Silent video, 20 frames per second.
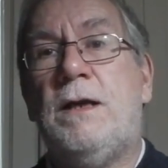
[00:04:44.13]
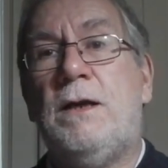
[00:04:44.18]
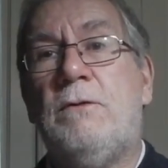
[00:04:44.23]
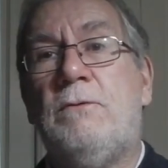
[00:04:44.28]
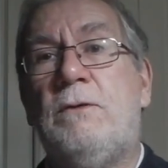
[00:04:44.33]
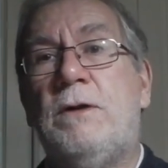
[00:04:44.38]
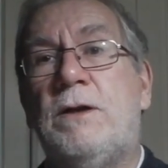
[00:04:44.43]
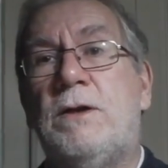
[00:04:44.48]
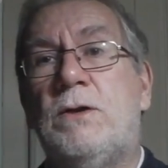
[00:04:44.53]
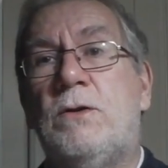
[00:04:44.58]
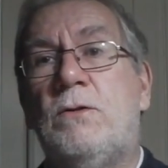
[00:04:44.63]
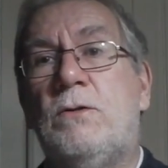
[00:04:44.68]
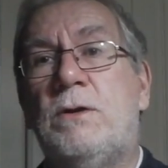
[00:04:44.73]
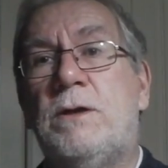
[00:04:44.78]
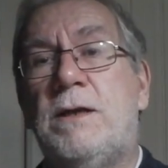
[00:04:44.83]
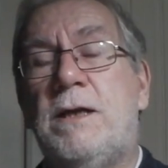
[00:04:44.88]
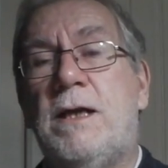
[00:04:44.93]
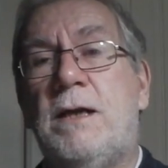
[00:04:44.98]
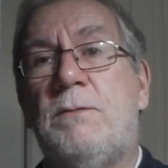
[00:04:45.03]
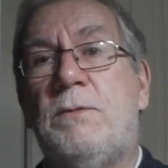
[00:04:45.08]
original
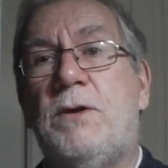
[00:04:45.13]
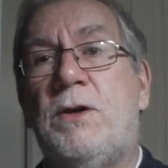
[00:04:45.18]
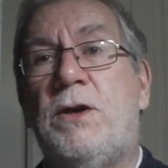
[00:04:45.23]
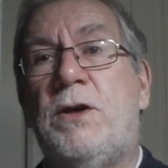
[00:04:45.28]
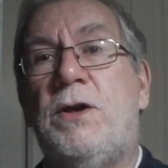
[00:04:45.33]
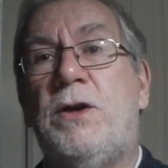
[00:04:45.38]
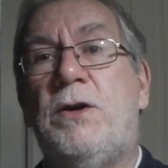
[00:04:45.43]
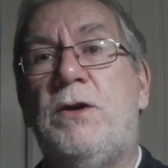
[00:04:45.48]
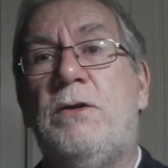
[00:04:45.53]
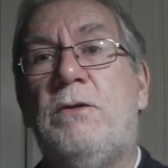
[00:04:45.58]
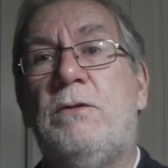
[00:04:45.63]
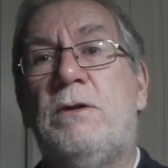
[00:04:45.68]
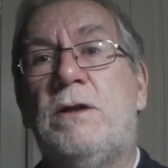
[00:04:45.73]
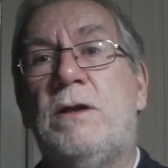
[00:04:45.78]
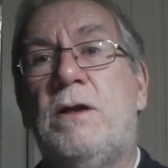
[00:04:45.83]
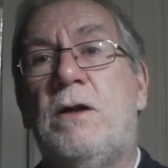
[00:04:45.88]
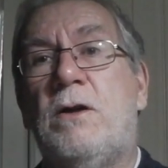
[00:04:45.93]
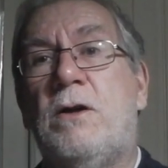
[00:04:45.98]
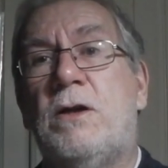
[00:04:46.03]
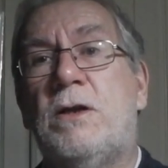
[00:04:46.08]
TMQ
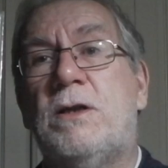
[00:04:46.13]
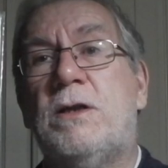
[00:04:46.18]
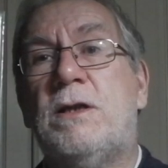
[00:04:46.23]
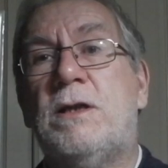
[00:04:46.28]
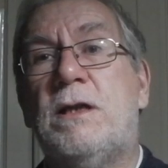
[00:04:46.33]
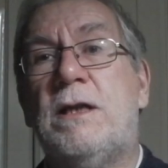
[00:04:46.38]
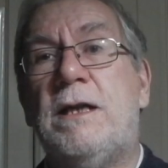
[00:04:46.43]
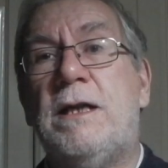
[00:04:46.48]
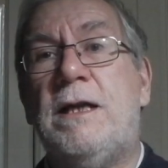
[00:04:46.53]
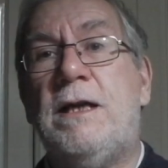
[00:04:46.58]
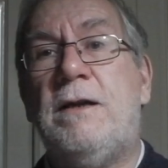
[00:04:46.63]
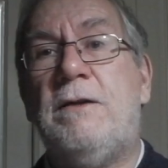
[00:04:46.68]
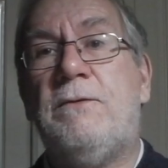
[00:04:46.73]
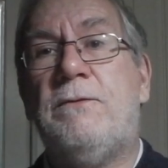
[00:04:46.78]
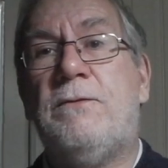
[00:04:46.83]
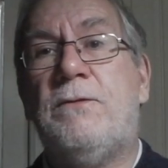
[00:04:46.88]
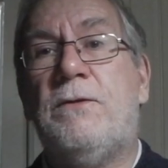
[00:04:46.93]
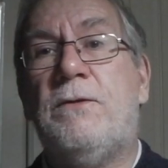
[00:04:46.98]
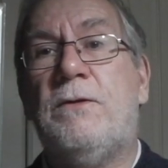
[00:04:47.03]
deluxe sleeve